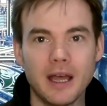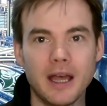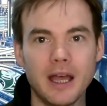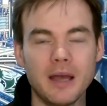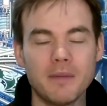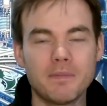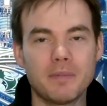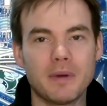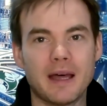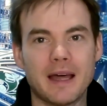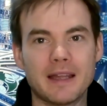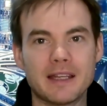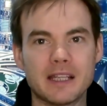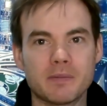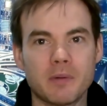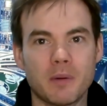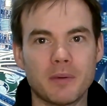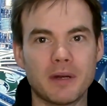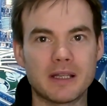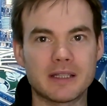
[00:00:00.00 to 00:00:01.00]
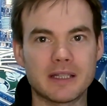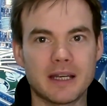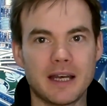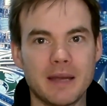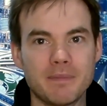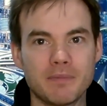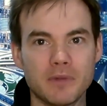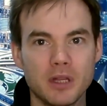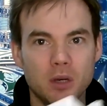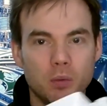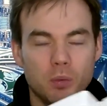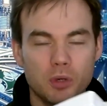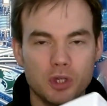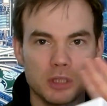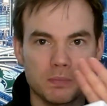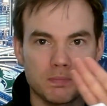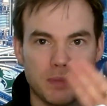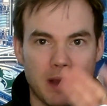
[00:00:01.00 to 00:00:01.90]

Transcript: But at this moment in time, we're just